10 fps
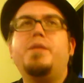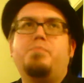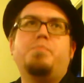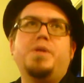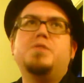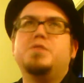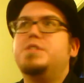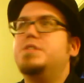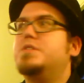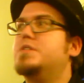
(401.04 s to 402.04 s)
But
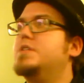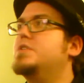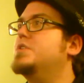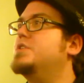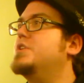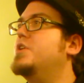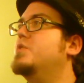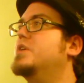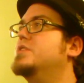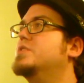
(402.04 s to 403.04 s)
Pinterest, it's good to
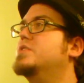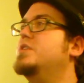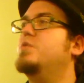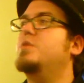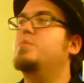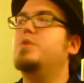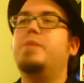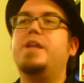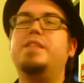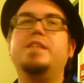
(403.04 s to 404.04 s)
know, because you don't want to put
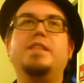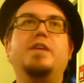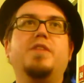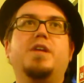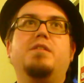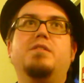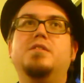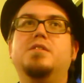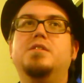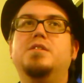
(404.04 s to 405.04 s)
up anything there that
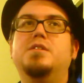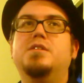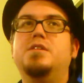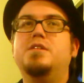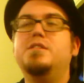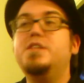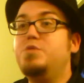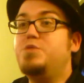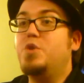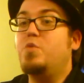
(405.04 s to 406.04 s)

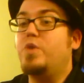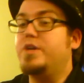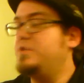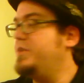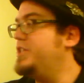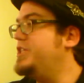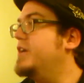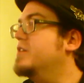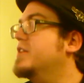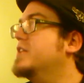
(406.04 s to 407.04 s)
you don't want to be
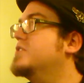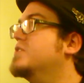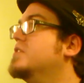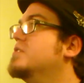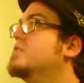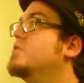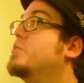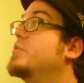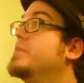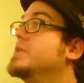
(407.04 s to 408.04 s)
shared. That's the
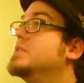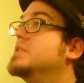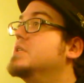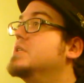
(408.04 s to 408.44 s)
purpose.